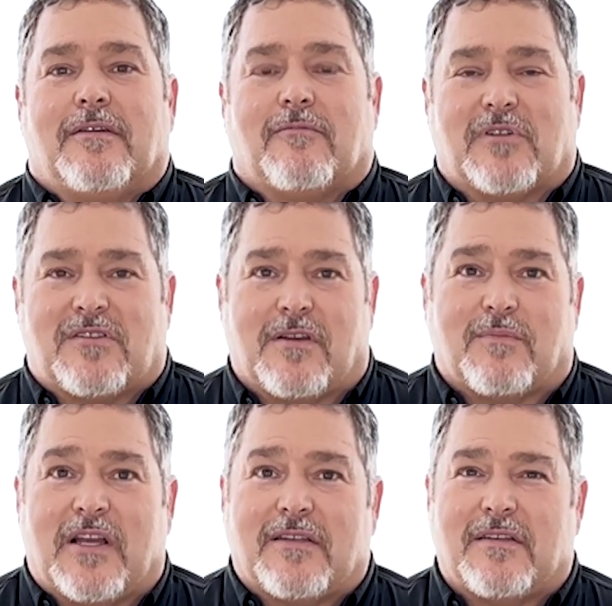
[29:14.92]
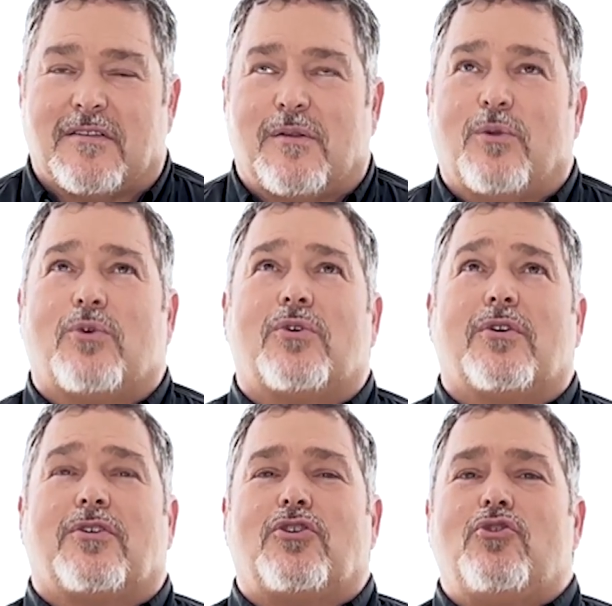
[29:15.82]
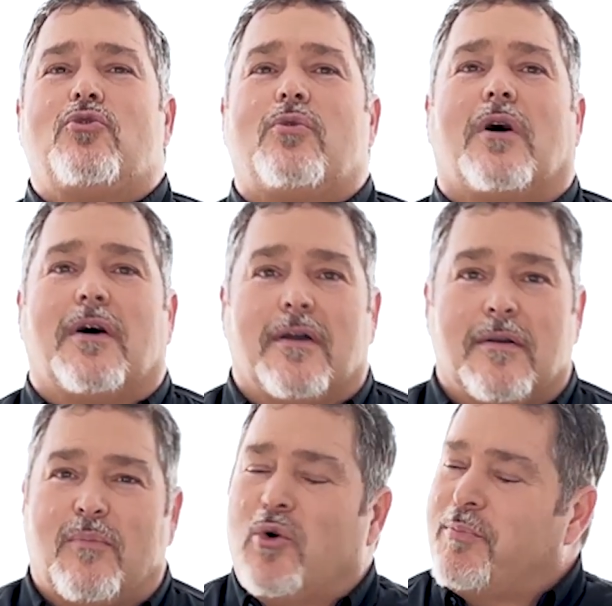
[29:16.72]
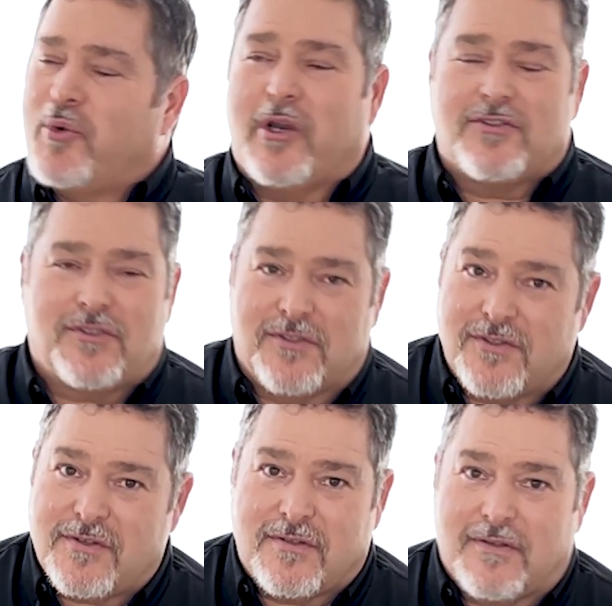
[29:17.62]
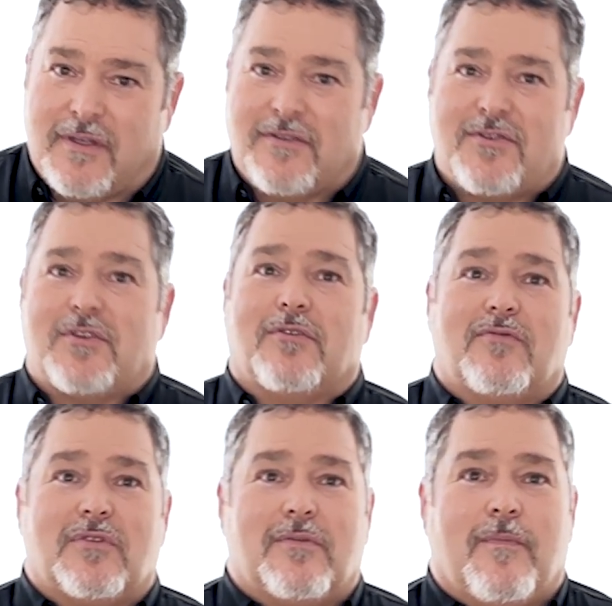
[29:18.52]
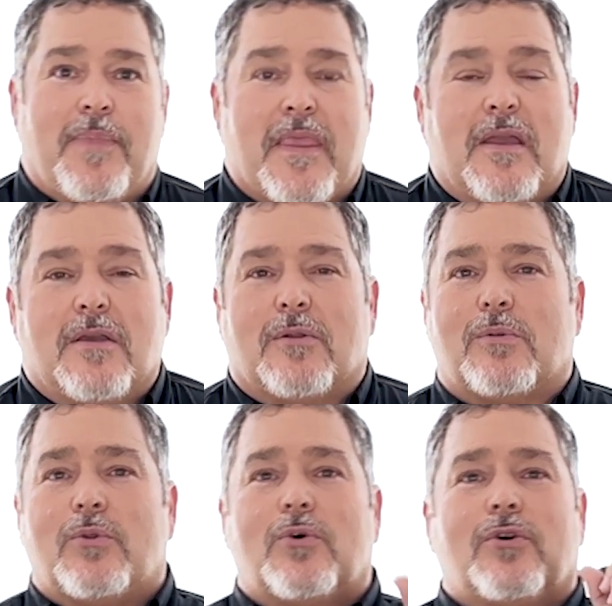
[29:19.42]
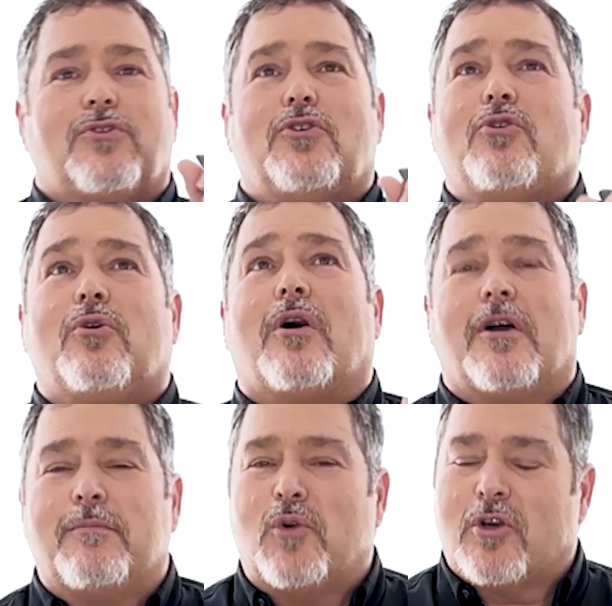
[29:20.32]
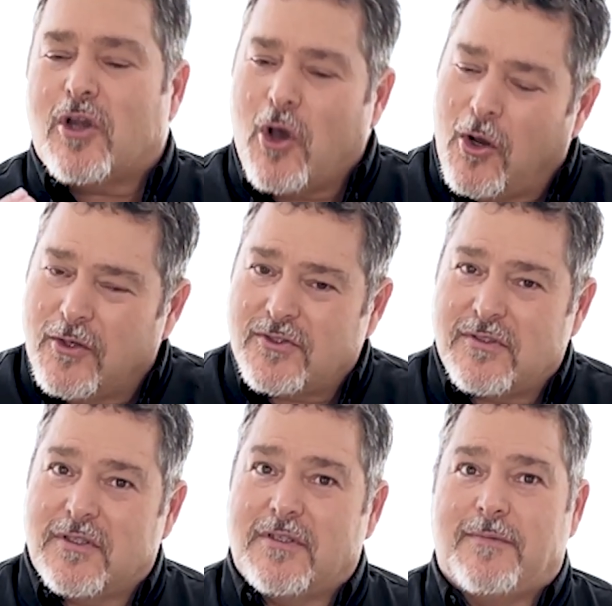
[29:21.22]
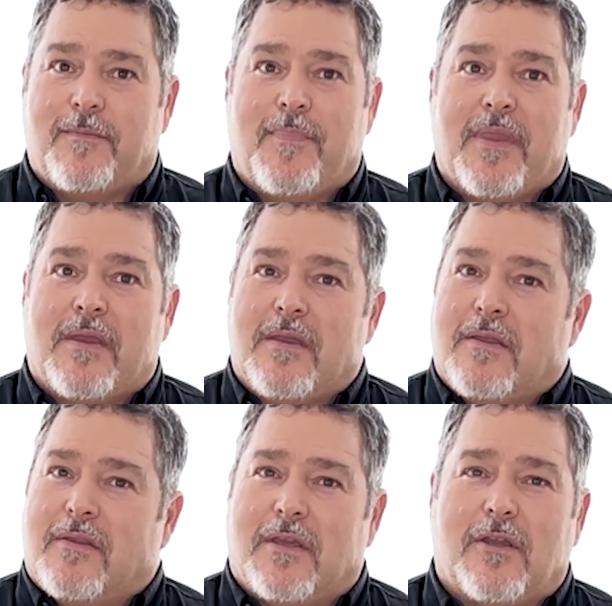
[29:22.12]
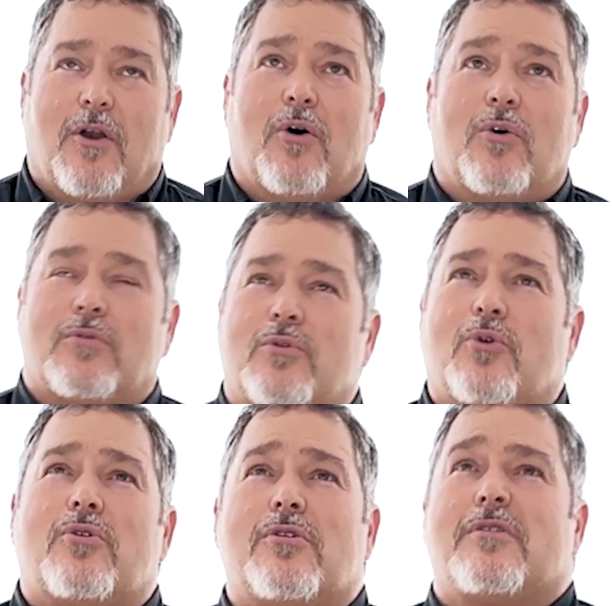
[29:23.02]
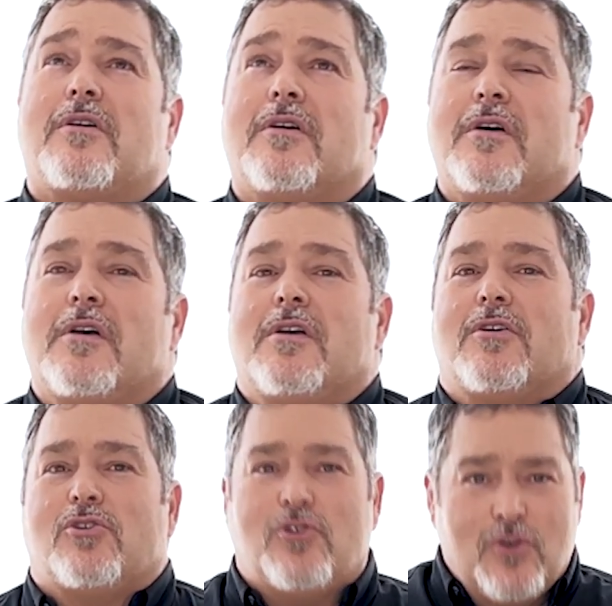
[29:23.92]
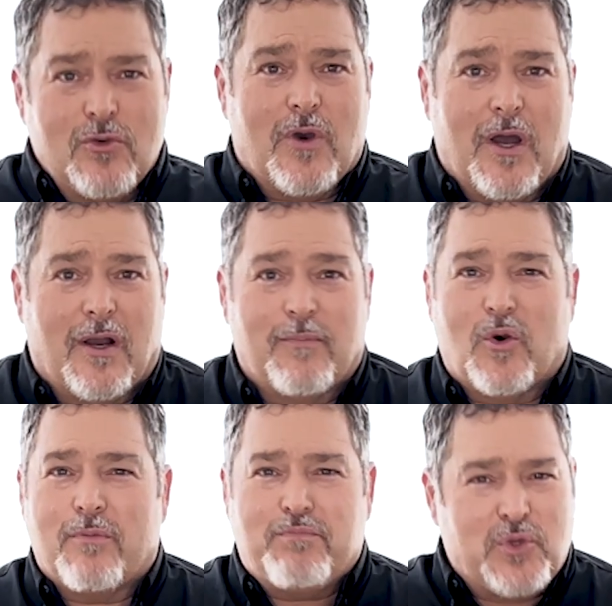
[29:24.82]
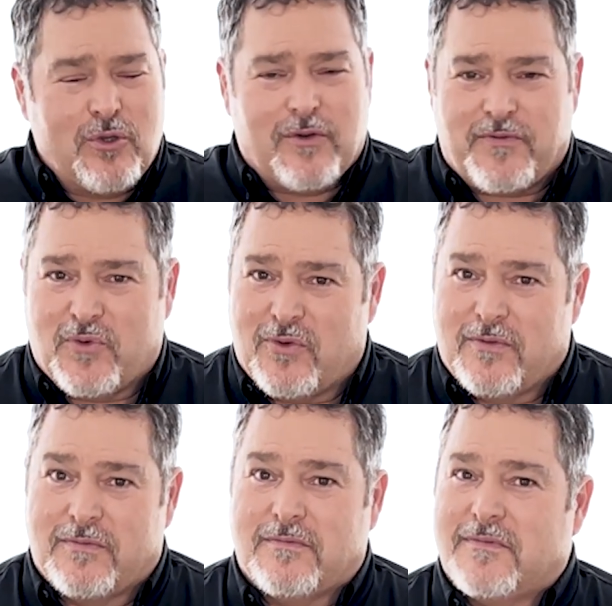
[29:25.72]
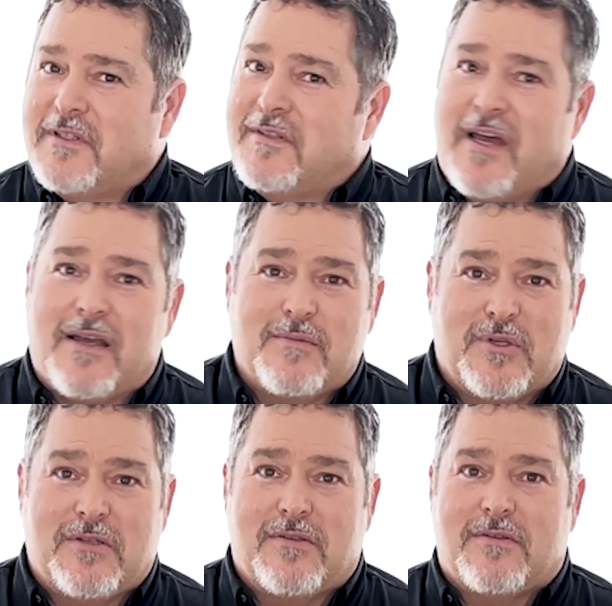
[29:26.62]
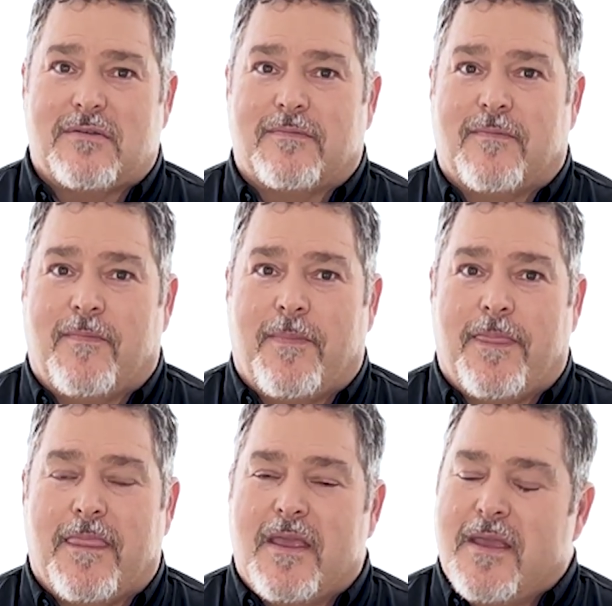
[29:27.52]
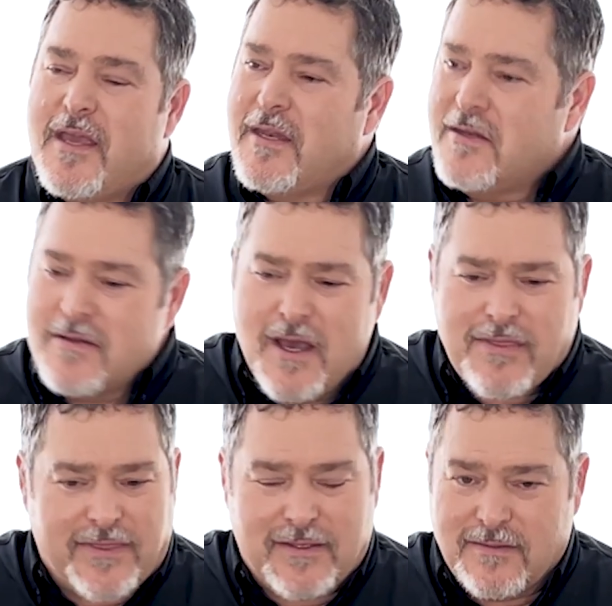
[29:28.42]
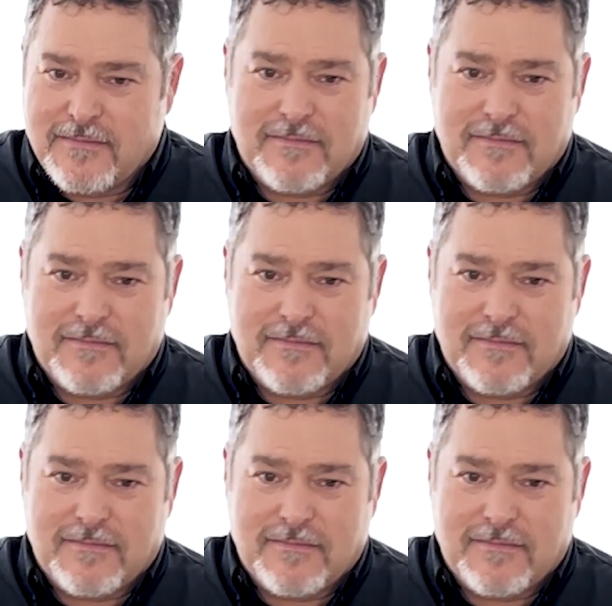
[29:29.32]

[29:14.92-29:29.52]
Went something like this Lord, you are more precious than silver. Lord, you are more costly than gold. Lord, you are more beautiful than diamonds, and nothing